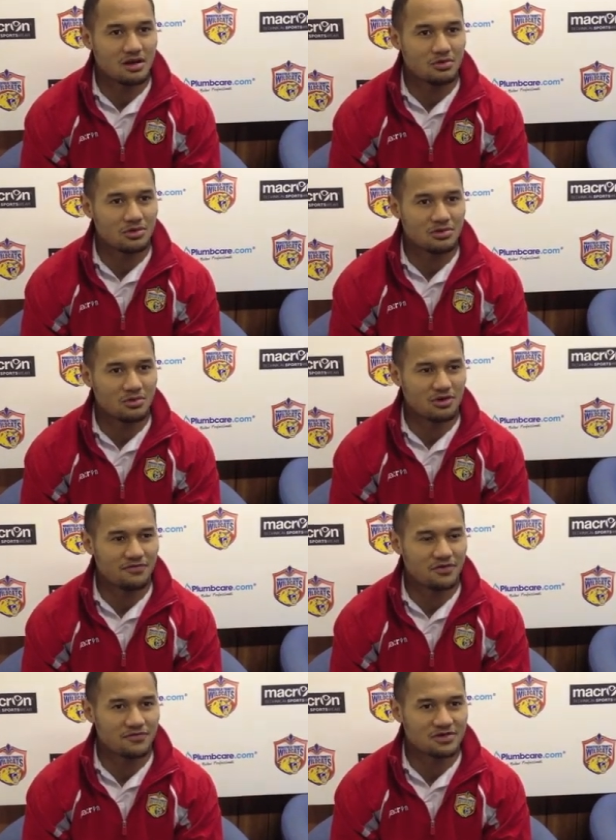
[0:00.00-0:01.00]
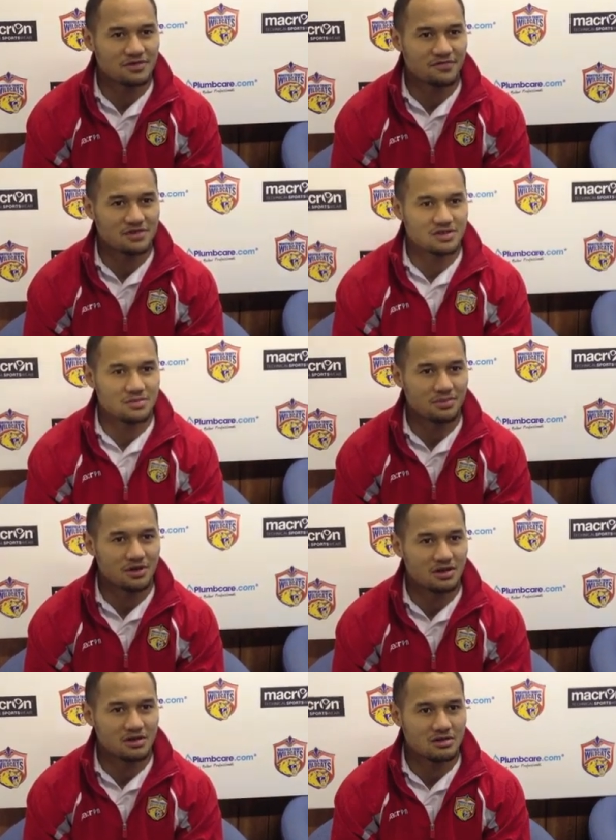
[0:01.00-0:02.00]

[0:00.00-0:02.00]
win. We got a few things to fix up, but